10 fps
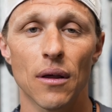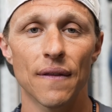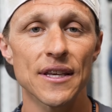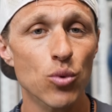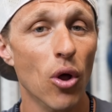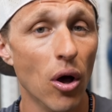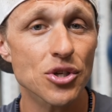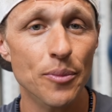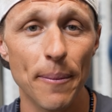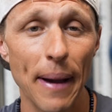This will
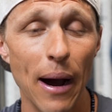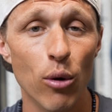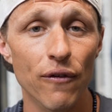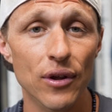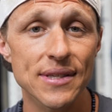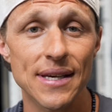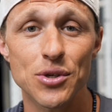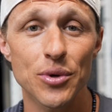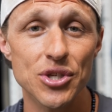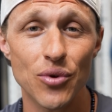also be a powerful
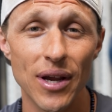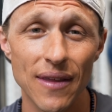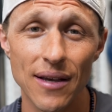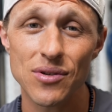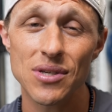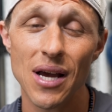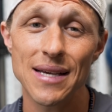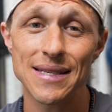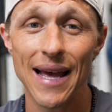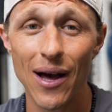accessory strength
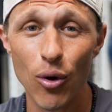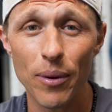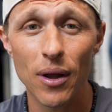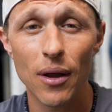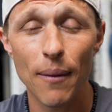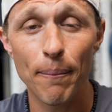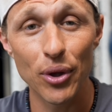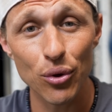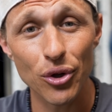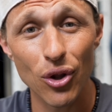exercise to help
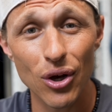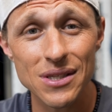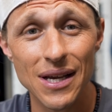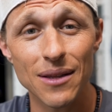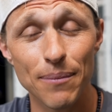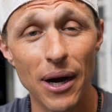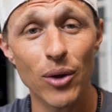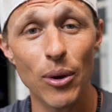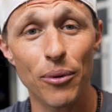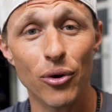build alongside the
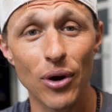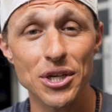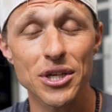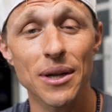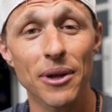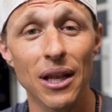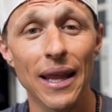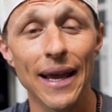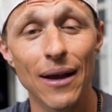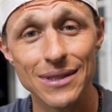bodyweight progression I'm gonna
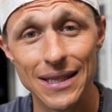lay out